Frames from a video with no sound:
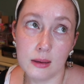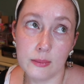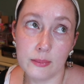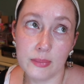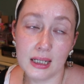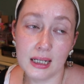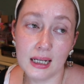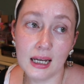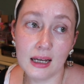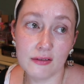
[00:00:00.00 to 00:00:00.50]

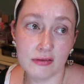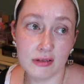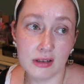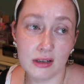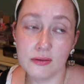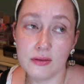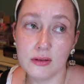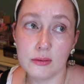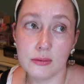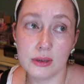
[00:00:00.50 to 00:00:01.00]
But I have to
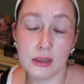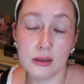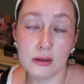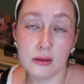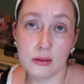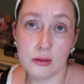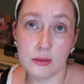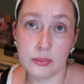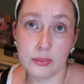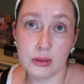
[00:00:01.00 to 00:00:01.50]
have the
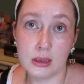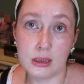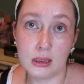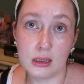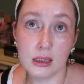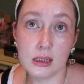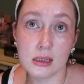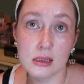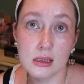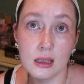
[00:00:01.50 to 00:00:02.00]
window open
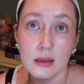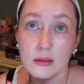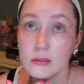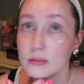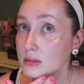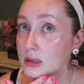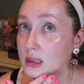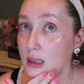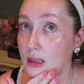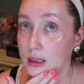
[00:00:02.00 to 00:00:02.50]
because I'm
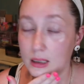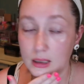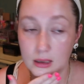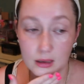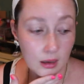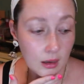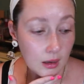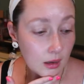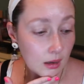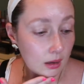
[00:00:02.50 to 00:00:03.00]
dying.
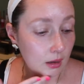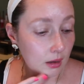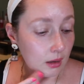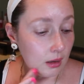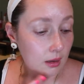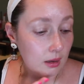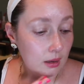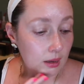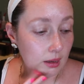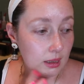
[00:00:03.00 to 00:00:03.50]

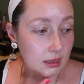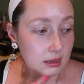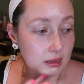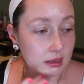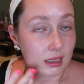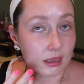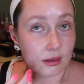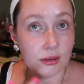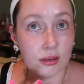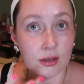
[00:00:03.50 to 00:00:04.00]
It's
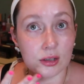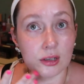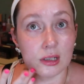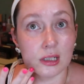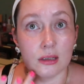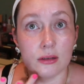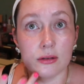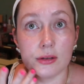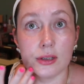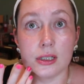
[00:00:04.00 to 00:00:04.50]
like
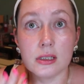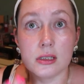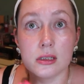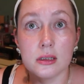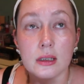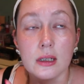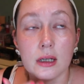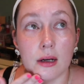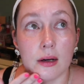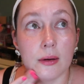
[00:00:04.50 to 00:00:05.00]
30 degrees in
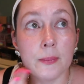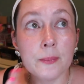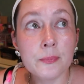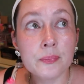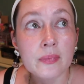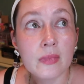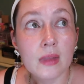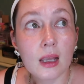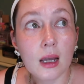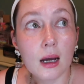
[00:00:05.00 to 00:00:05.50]
here.
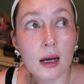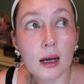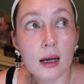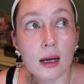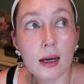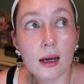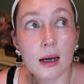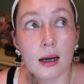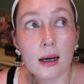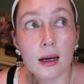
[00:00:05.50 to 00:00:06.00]

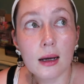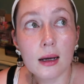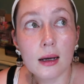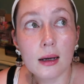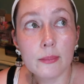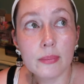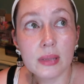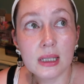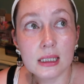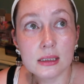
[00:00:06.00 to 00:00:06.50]

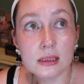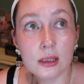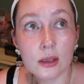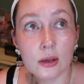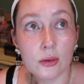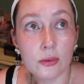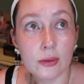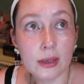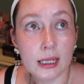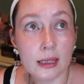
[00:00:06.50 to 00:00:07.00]
Please
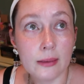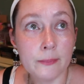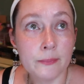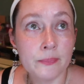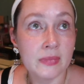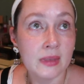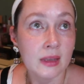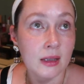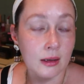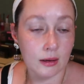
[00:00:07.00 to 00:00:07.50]
go away.
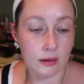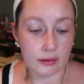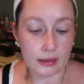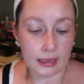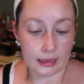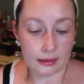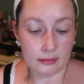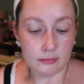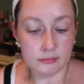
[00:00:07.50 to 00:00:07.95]
Okay.